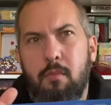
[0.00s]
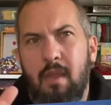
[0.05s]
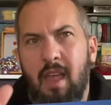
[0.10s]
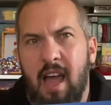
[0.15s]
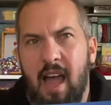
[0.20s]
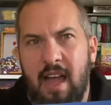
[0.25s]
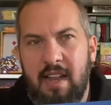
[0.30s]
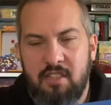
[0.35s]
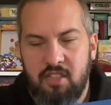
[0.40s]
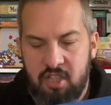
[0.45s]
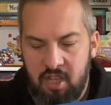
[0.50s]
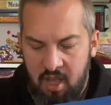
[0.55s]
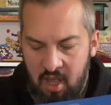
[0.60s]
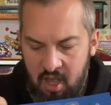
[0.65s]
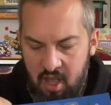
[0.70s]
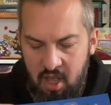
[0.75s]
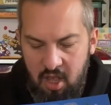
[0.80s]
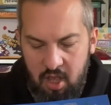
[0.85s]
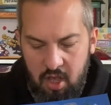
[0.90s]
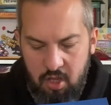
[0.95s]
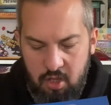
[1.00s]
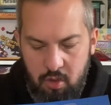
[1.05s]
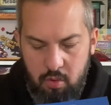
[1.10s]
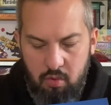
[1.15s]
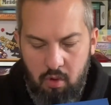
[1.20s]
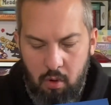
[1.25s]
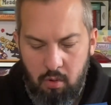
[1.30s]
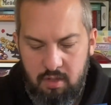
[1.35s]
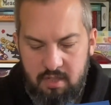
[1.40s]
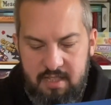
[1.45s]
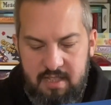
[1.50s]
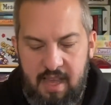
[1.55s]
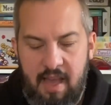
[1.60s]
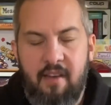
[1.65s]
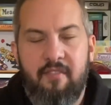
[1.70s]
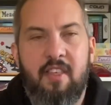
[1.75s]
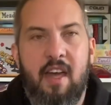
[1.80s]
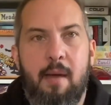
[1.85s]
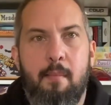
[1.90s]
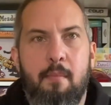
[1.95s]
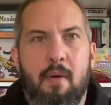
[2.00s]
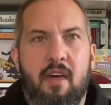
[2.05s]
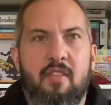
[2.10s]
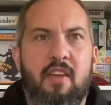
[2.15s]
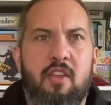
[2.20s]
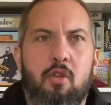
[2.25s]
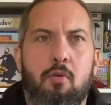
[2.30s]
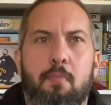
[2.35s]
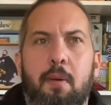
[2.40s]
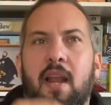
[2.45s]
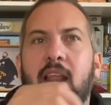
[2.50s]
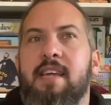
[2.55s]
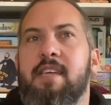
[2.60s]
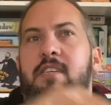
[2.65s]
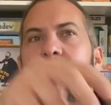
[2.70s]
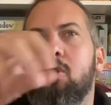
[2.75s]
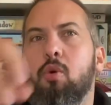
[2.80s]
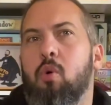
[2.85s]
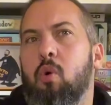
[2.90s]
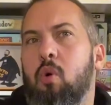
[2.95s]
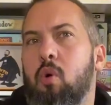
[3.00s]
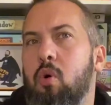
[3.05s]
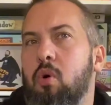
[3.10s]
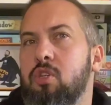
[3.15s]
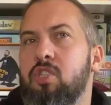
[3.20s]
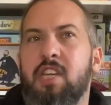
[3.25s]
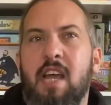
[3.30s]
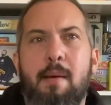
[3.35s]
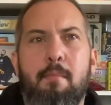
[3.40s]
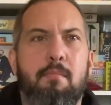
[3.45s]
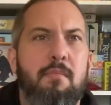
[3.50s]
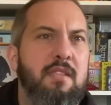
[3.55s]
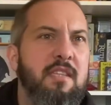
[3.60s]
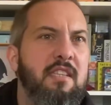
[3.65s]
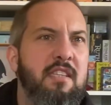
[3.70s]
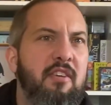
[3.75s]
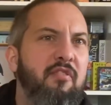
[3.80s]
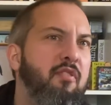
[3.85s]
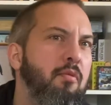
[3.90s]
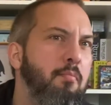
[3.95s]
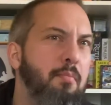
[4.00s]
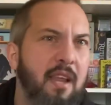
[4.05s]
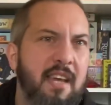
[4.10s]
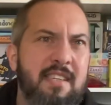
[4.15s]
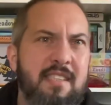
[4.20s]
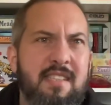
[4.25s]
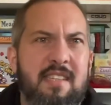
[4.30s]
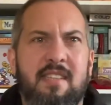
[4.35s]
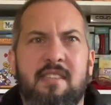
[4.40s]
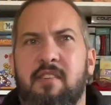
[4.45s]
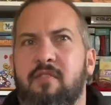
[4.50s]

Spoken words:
and you roll a set of them, and then you place your gems in different places.